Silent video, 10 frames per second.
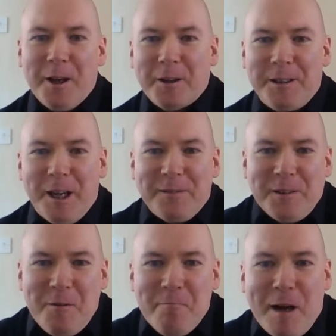Good
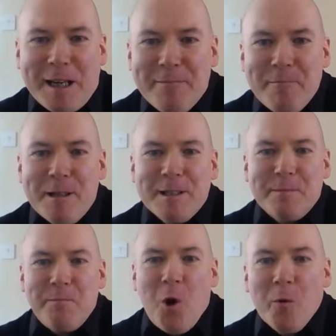afternoon. My name is
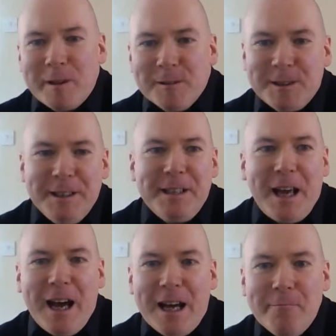Paul Middleton.
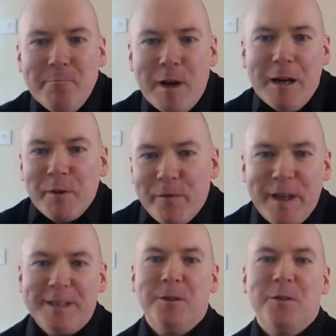I'm a
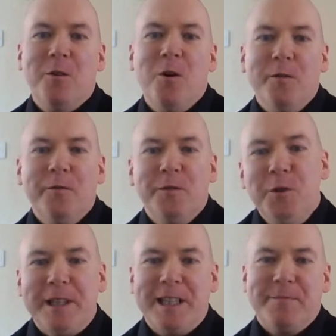professor of New
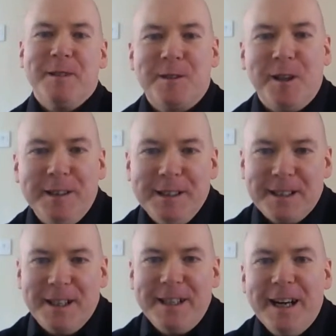Testament Studies
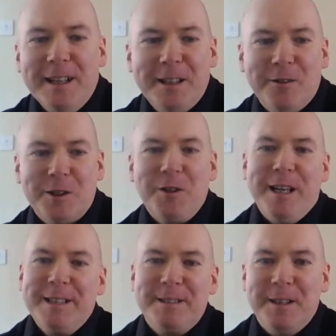and Early Christian
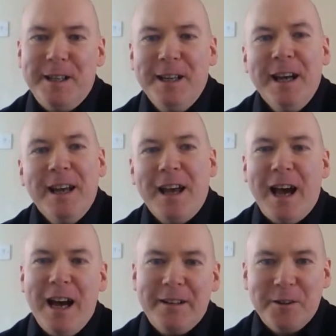History
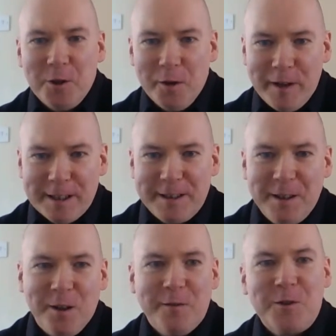at the University
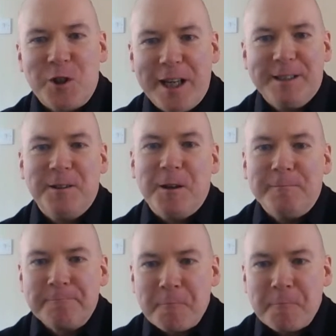of Chester.